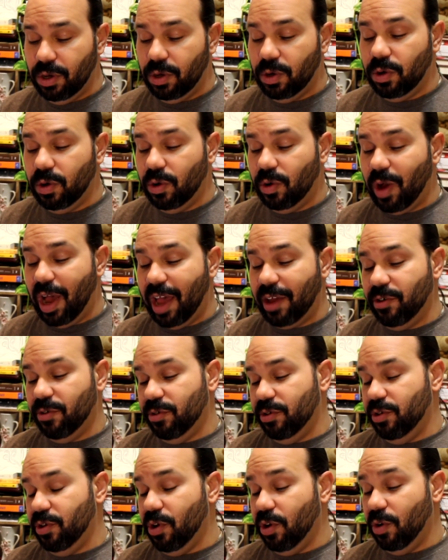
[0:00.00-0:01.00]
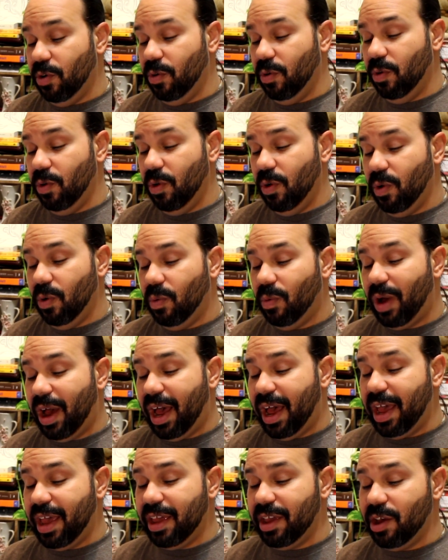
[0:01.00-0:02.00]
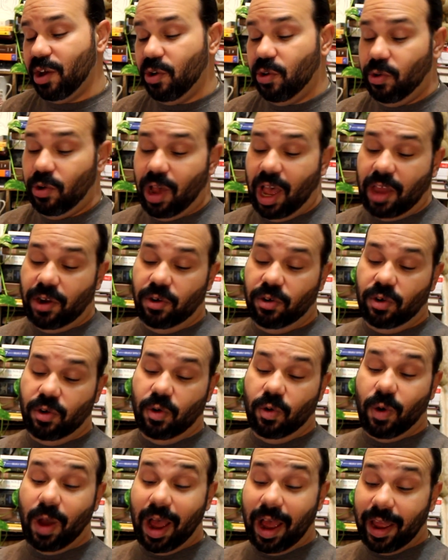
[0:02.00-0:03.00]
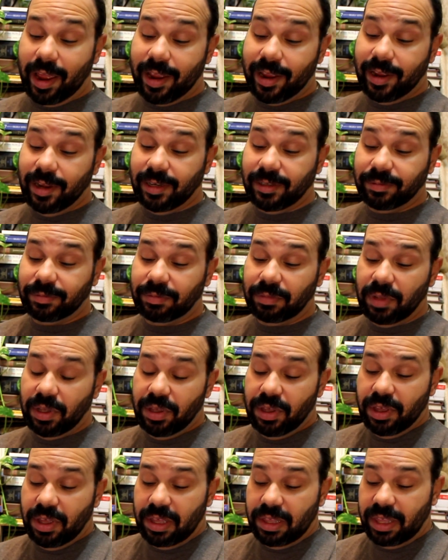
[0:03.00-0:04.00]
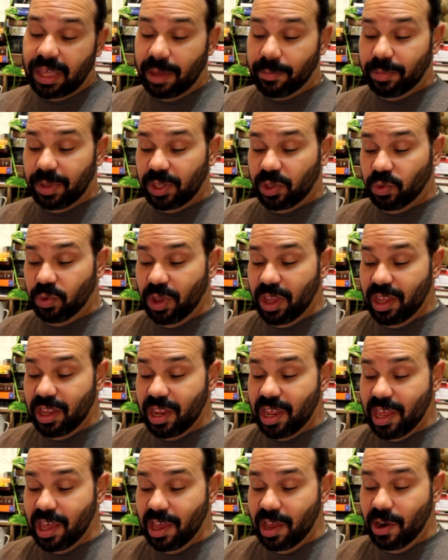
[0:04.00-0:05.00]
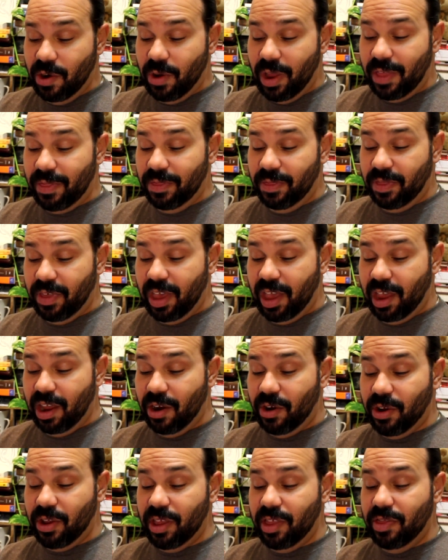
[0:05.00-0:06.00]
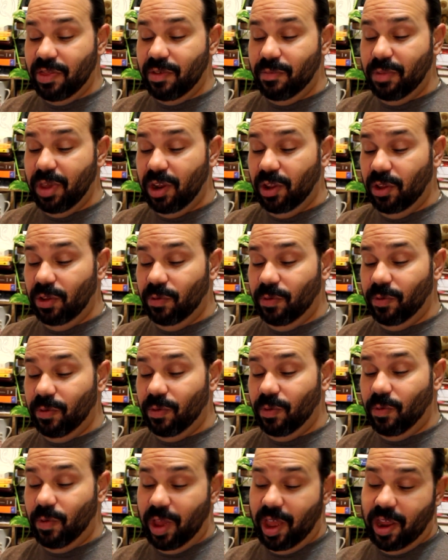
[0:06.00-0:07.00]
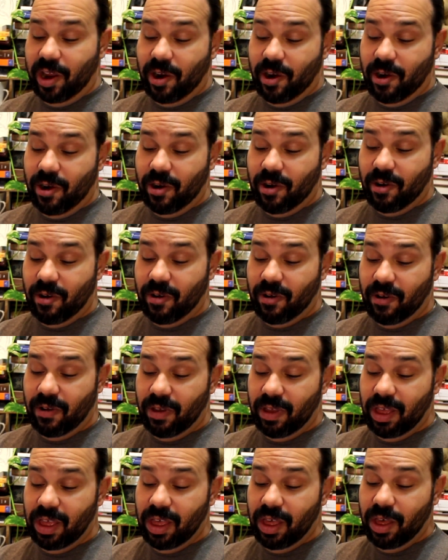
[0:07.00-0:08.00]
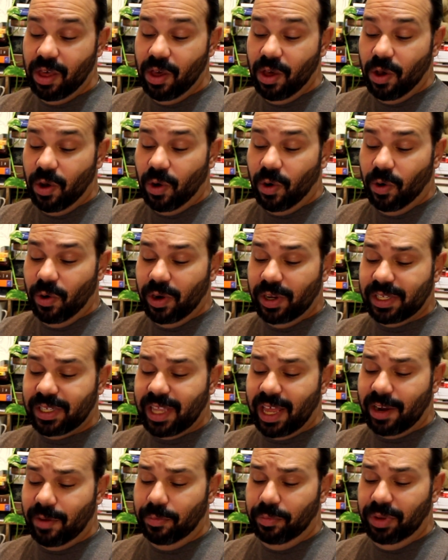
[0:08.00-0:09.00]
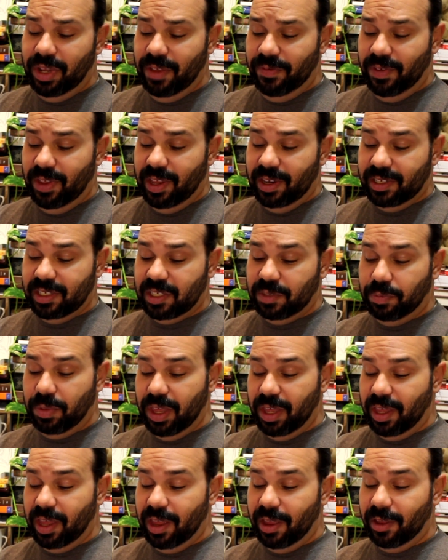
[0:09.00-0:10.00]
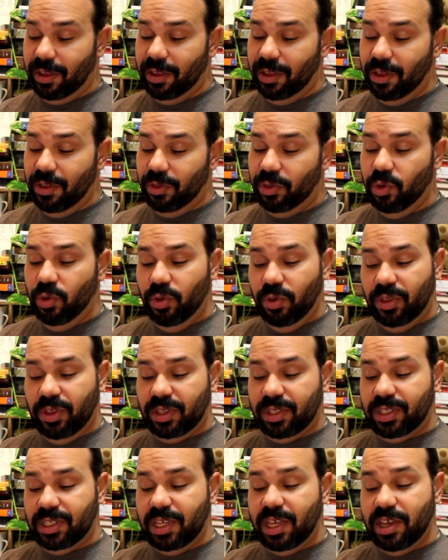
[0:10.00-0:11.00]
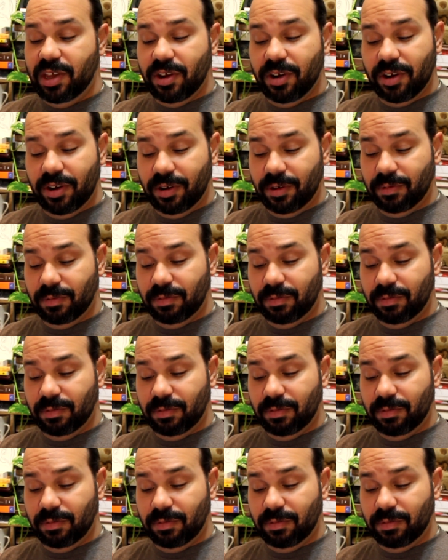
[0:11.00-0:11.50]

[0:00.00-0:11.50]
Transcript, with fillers: Oh, I don't know. Why? Oh, I don't know why. Yet between here and there, in the middle where, or is that oblivion speaking through the tear?